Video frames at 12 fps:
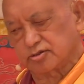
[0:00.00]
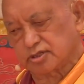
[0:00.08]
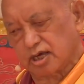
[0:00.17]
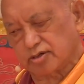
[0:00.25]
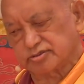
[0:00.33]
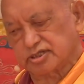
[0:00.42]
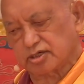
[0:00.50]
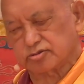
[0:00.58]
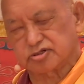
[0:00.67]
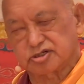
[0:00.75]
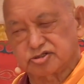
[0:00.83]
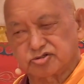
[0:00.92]
outside
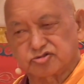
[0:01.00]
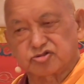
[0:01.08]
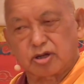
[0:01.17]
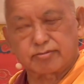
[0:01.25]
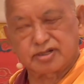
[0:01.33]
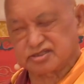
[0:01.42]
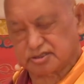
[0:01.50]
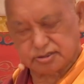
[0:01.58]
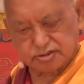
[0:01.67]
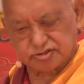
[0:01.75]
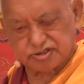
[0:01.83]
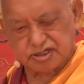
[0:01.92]
conditions, so much,
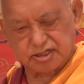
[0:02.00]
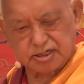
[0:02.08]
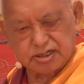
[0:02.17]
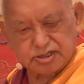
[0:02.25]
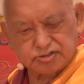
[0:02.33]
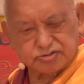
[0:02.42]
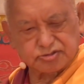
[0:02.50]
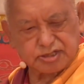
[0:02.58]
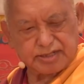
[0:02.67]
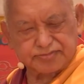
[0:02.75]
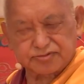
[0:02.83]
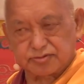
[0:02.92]
you see. So
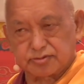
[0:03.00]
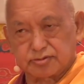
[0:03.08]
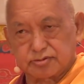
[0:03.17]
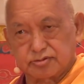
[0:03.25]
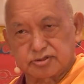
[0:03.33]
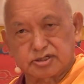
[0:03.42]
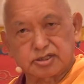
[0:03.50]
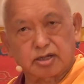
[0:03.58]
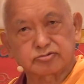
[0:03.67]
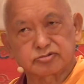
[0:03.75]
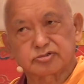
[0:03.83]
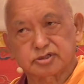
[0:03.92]
therefore, you run
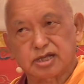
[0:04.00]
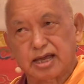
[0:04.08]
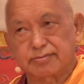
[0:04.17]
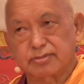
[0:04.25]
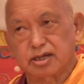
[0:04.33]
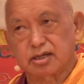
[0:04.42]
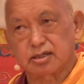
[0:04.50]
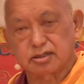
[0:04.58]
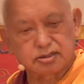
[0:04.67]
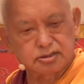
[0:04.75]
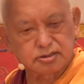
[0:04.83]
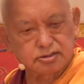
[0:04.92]
out of good karma.
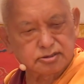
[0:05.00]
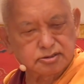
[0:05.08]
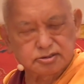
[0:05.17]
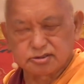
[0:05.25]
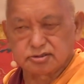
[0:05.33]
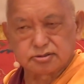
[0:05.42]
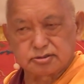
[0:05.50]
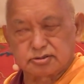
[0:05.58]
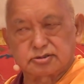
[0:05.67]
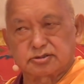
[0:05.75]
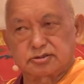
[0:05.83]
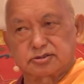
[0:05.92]

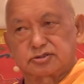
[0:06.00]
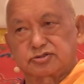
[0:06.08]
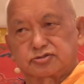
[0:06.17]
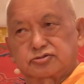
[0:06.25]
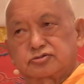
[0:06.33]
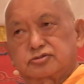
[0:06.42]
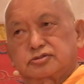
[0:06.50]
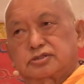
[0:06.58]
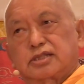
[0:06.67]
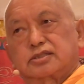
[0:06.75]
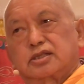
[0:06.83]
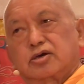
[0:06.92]
So
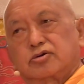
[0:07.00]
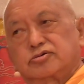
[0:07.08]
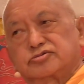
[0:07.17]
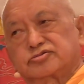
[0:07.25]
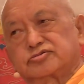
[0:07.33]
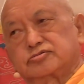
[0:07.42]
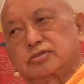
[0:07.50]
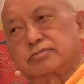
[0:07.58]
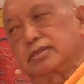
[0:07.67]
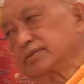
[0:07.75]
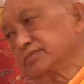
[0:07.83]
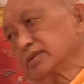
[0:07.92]
then also
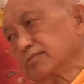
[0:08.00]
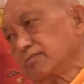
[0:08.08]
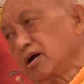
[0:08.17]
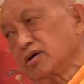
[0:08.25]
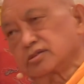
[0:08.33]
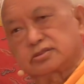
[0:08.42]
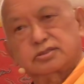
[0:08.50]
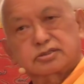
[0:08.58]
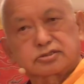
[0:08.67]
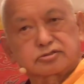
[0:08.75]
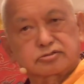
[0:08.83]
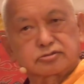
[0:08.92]
maybe the monk
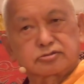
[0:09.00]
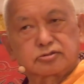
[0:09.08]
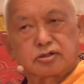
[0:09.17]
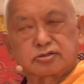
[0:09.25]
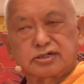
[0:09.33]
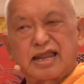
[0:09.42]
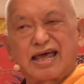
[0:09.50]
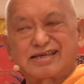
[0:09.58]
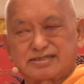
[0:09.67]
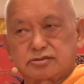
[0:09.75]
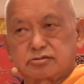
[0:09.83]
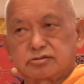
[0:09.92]
do not
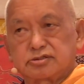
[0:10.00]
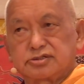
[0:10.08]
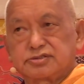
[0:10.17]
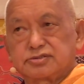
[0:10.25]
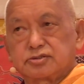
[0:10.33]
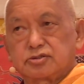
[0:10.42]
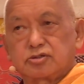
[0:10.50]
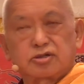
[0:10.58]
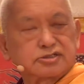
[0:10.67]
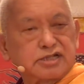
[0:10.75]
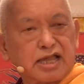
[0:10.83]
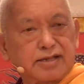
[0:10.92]
last
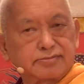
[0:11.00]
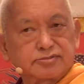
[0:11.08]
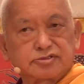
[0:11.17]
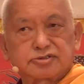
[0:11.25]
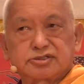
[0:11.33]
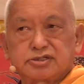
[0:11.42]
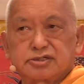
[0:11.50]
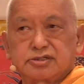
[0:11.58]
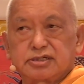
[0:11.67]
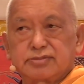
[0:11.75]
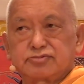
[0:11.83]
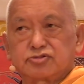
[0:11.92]
long time, you see,
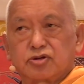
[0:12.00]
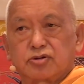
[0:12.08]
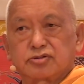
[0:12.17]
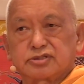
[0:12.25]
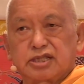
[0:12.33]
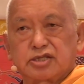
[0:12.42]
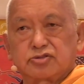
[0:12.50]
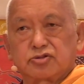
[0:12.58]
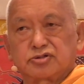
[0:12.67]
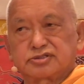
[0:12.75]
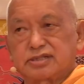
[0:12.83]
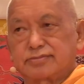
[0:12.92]
even though they
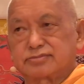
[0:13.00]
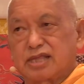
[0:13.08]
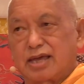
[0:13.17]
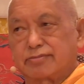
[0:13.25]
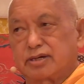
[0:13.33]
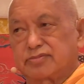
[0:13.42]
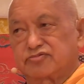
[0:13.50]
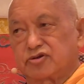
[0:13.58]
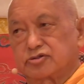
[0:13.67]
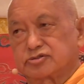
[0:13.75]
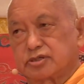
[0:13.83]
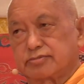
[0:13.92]
know some dharma,
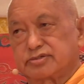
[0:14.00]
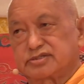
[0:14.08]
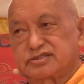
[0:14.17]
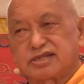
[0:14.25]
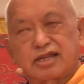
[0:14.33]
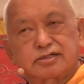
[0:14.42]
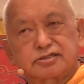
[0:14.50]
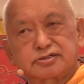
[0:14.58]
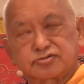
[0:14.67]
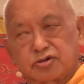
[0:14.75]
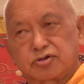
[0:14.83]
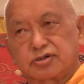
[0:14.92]
philosophy, study.
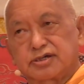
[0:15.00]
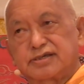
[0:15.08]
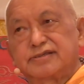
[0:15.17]
So